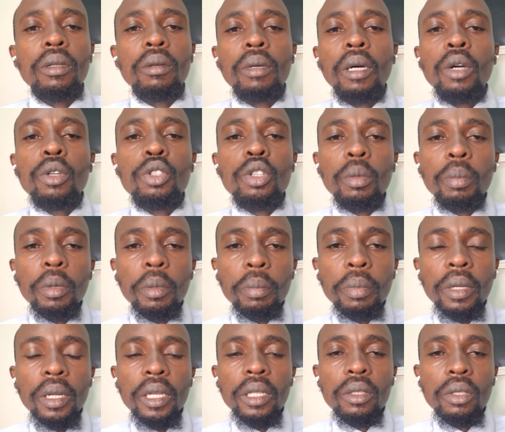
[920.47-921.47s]

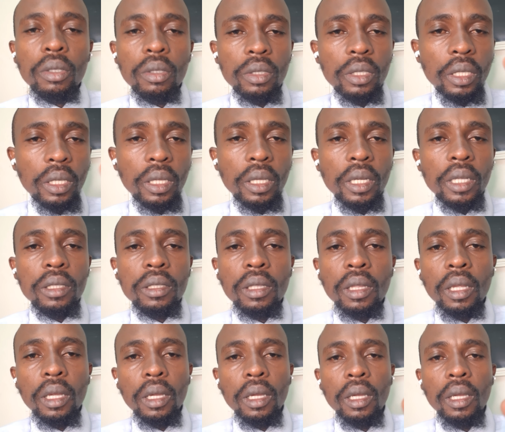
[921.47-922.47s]
auto-populates or generates
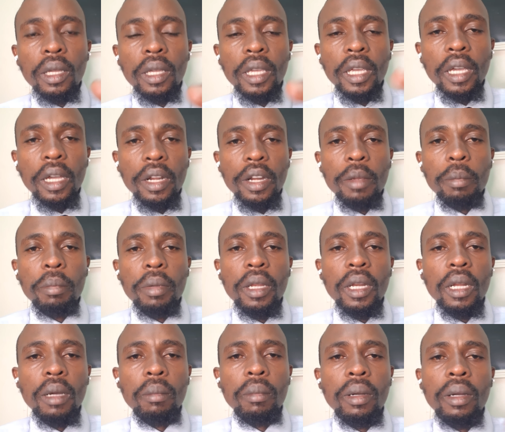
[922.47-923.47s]
the KRA PIN
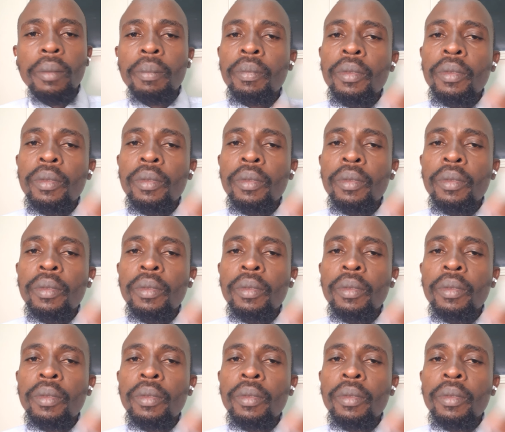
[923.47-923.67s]
number.